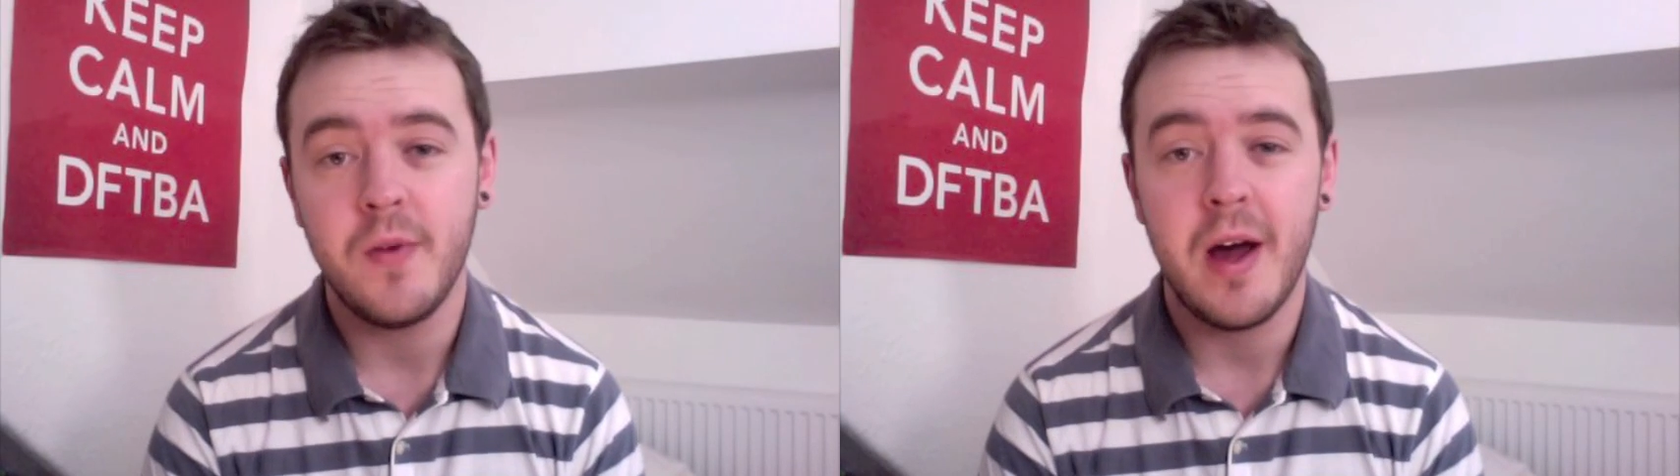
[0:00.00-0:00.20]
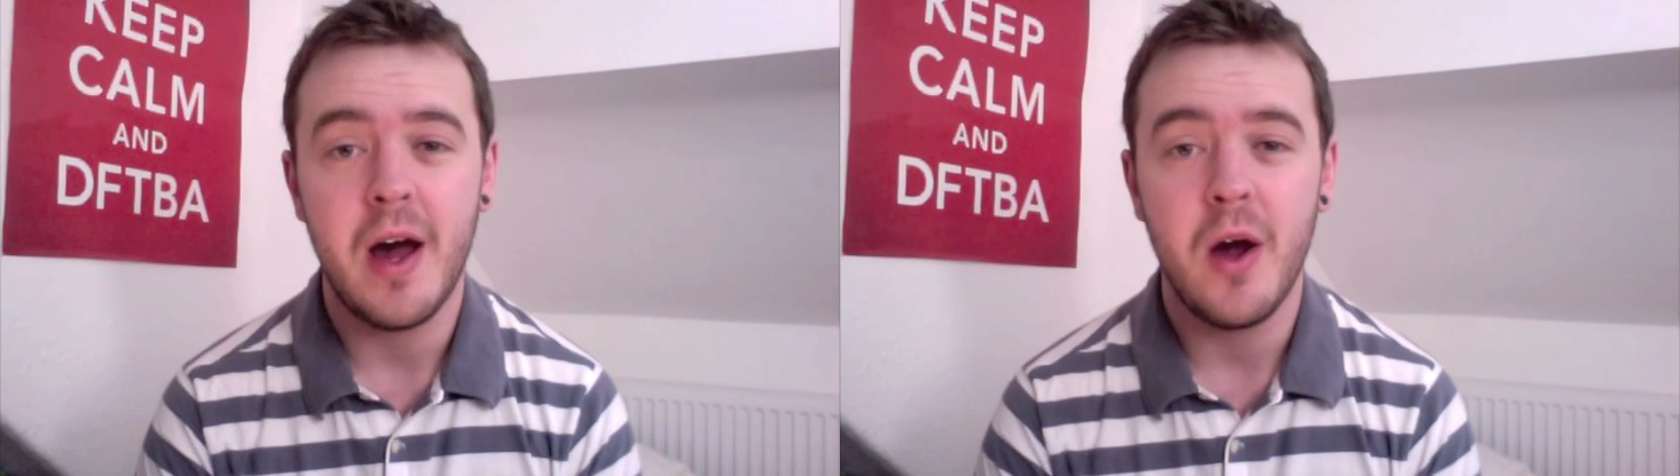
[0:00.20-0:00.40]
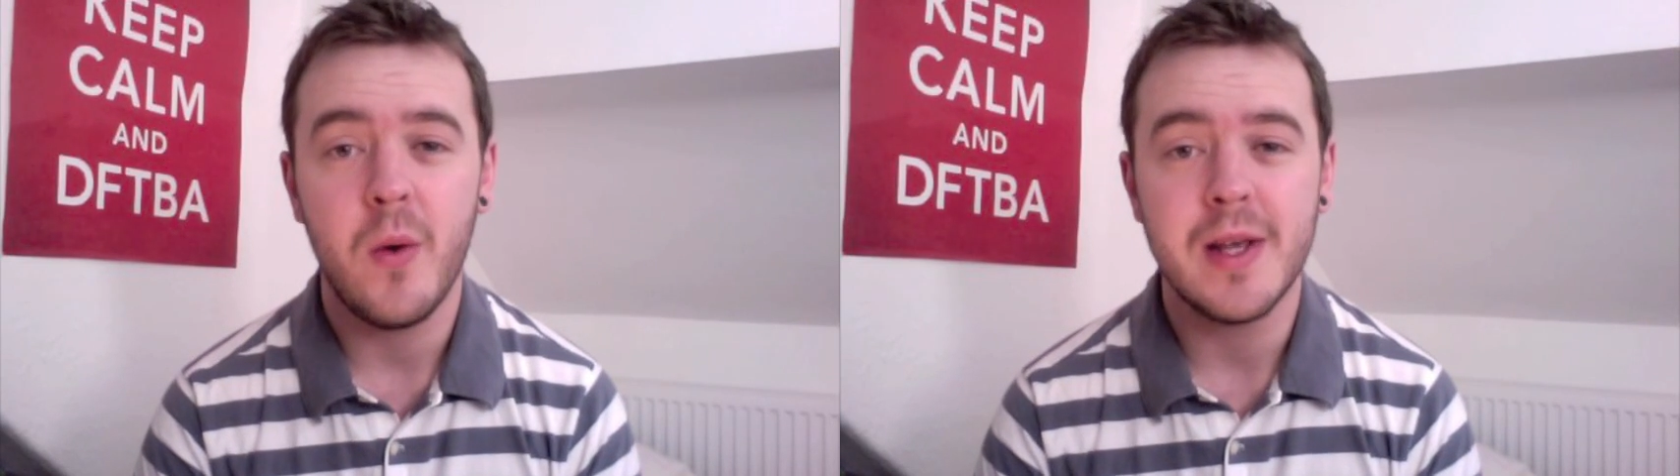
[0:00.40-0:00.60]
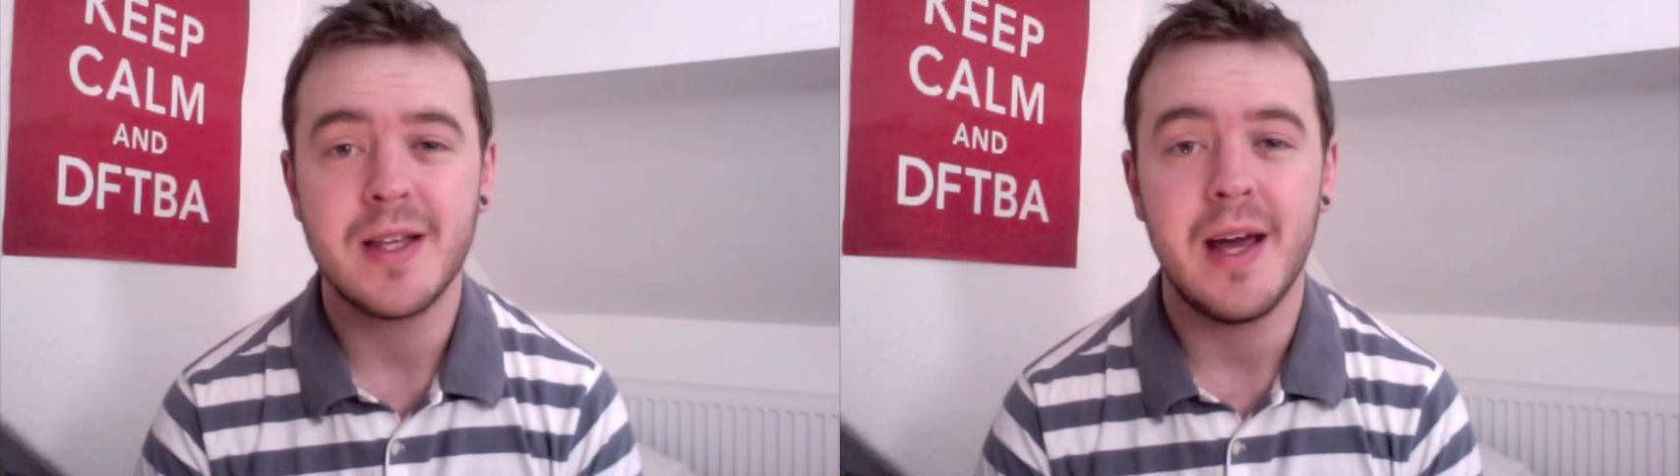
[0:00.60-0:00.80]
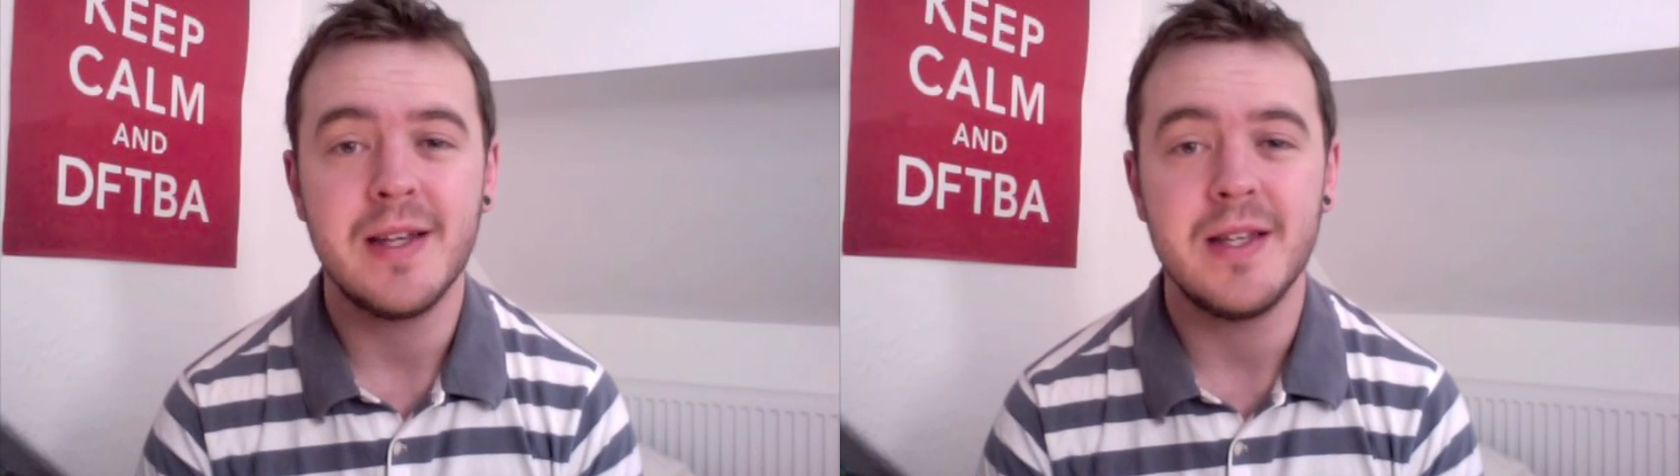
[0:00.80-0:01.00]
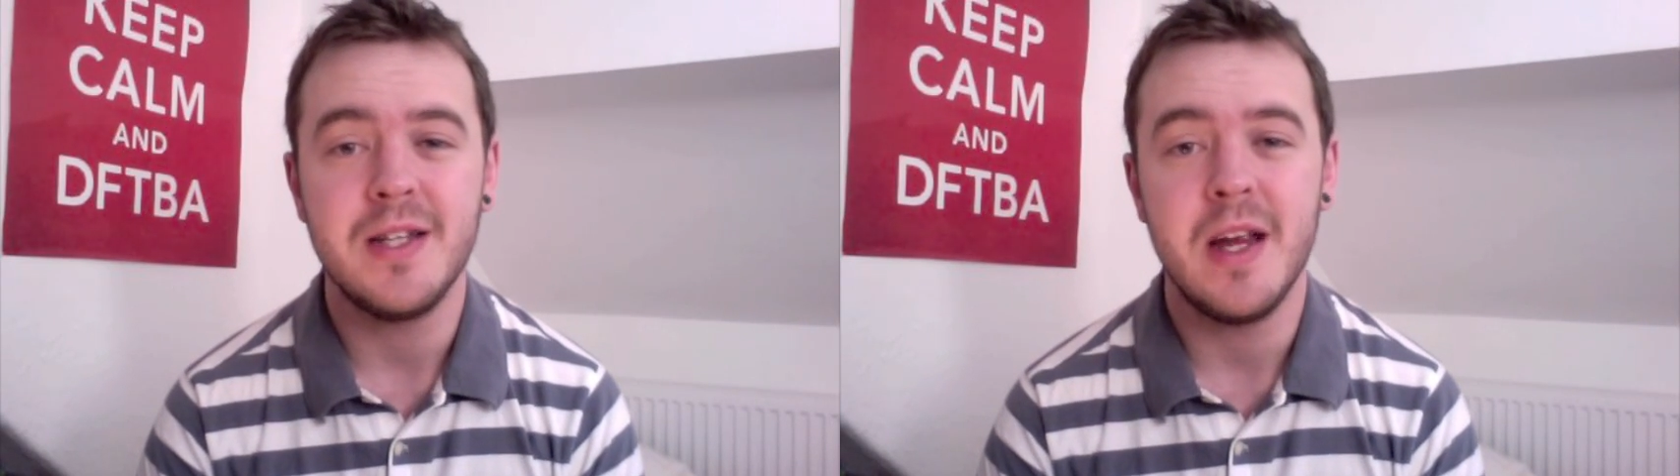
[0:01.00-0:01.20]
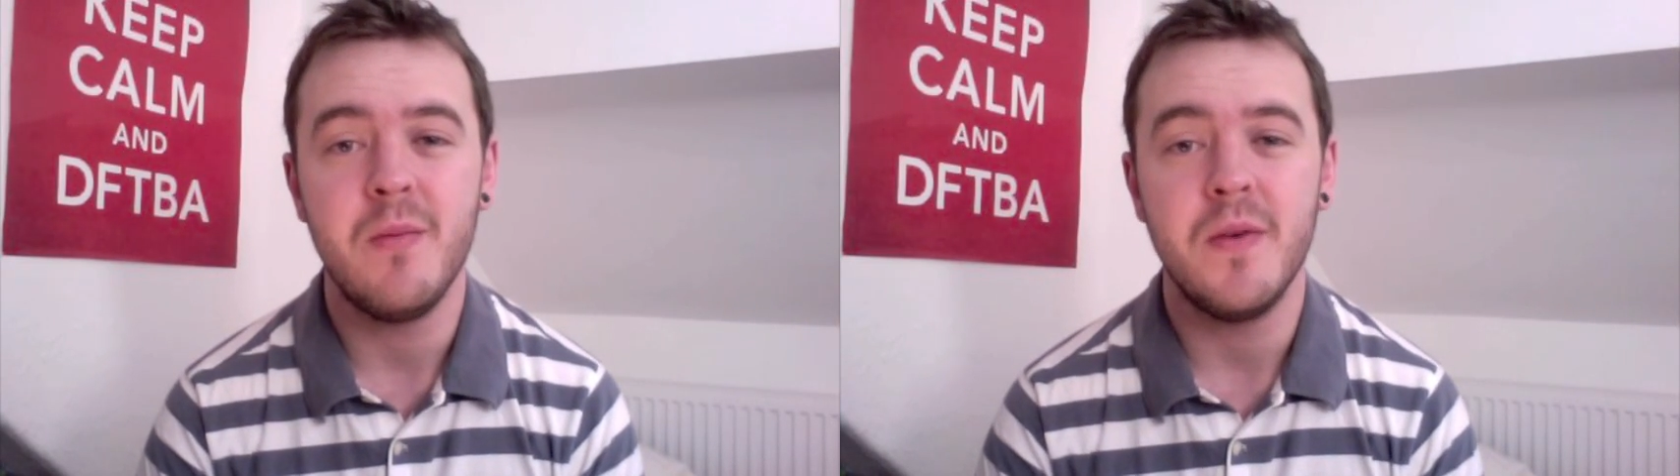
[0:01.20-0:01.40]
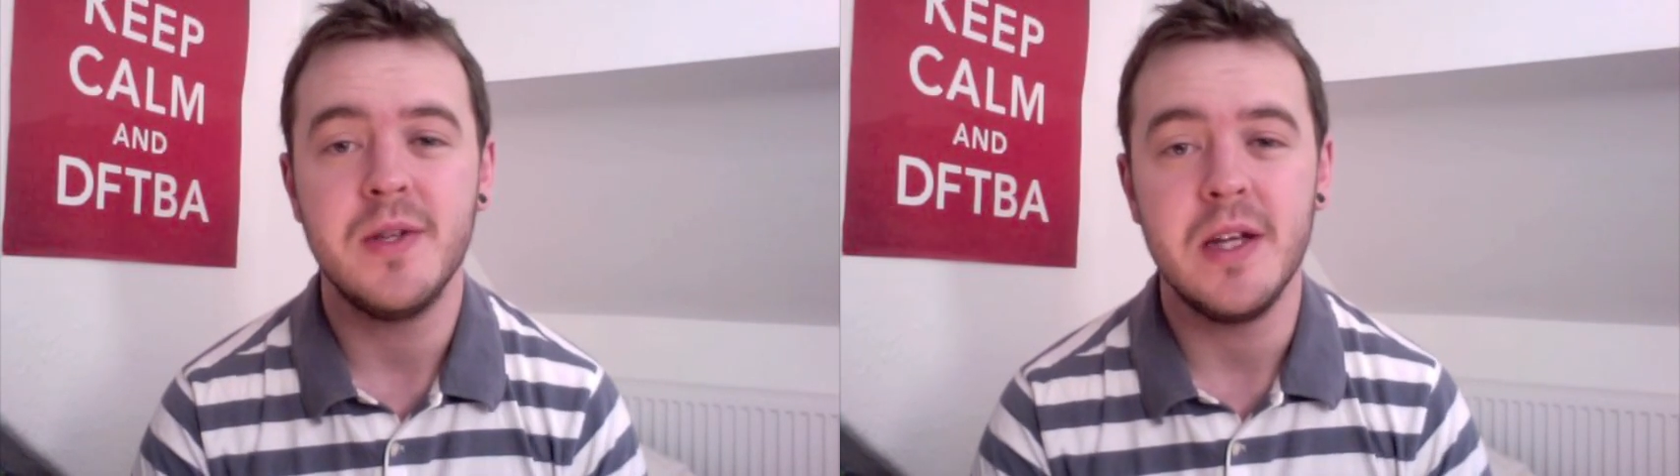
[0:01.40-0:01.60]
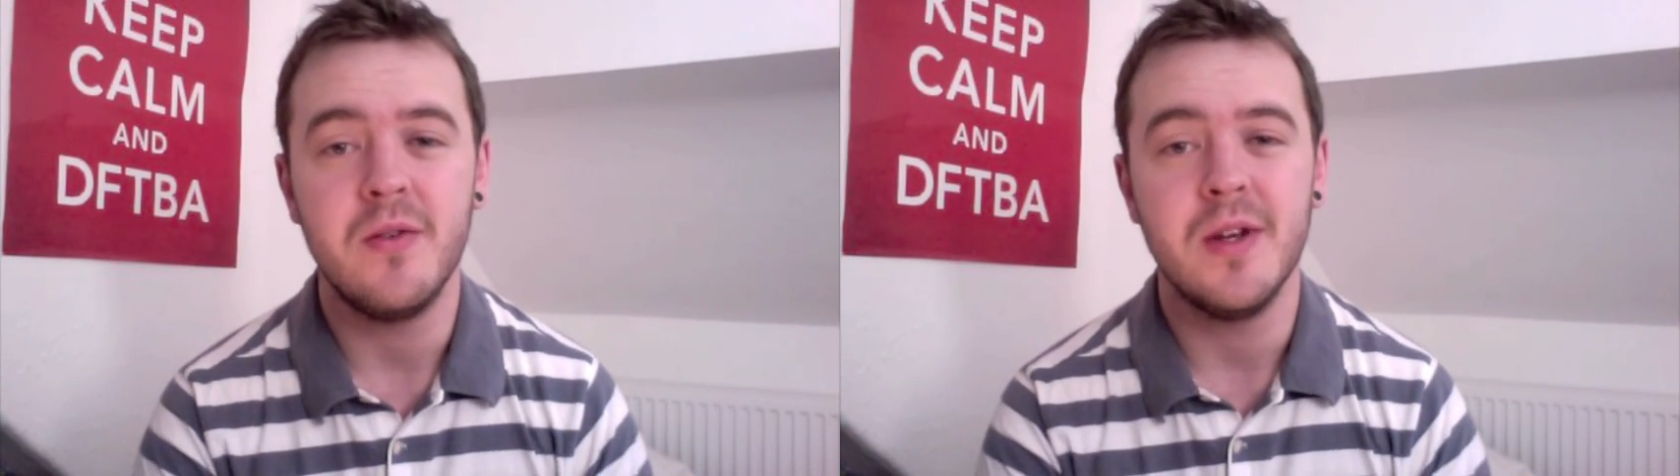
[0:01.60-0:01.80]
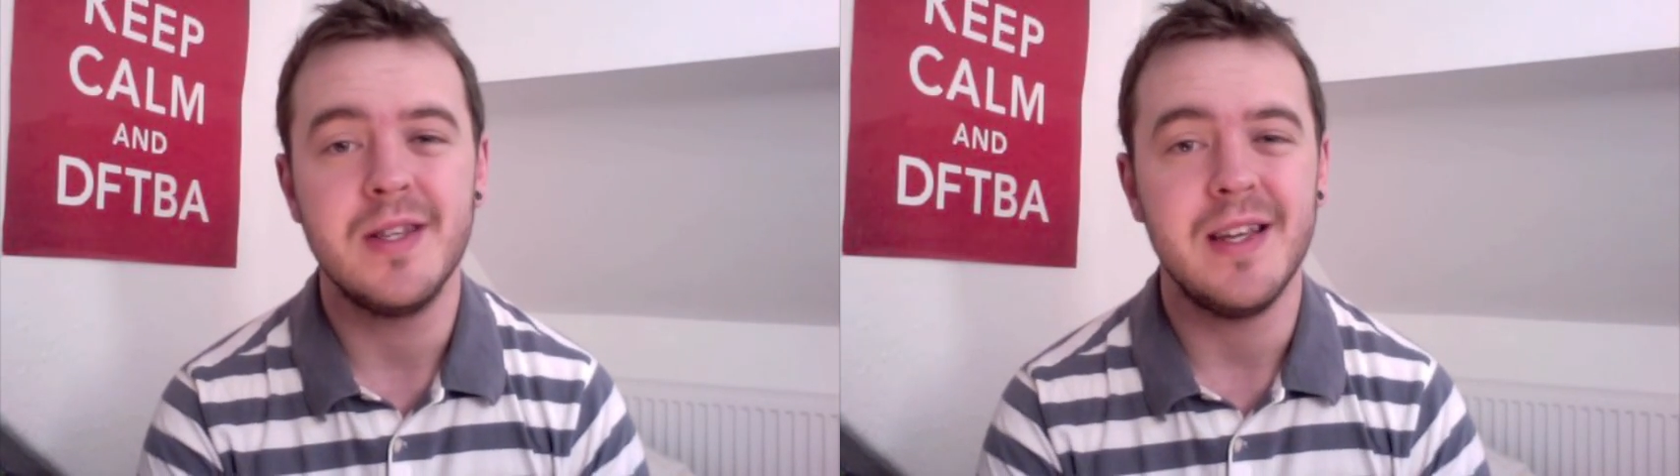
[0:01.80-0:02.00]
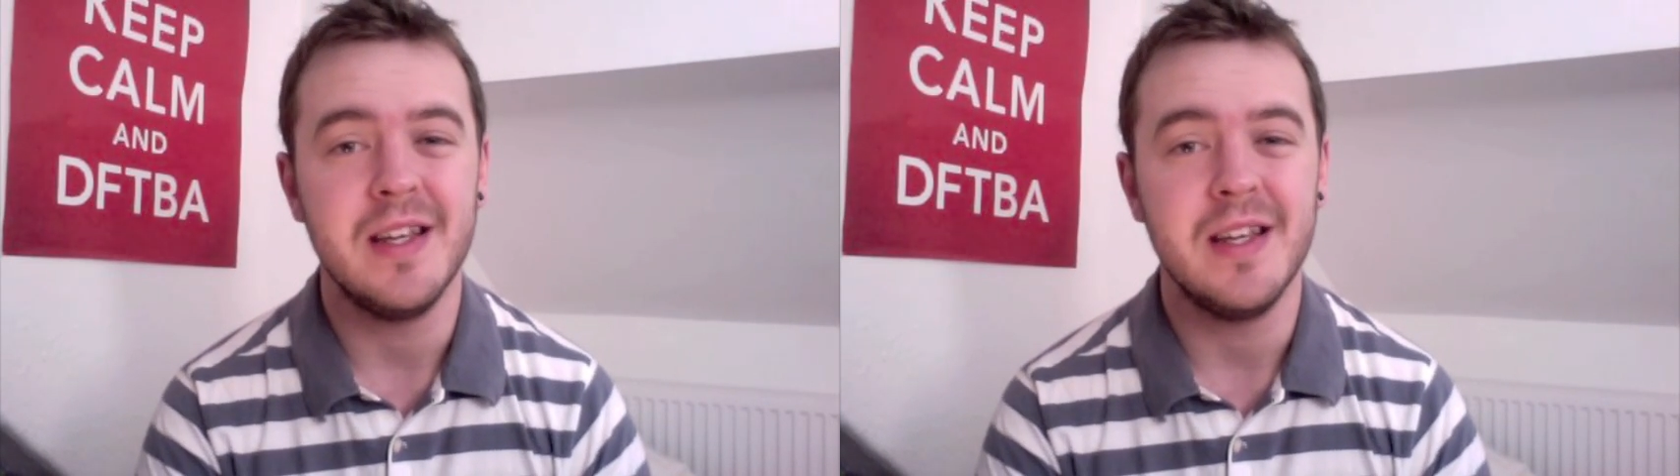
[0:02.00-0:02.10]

I always class The Chamber of Secrets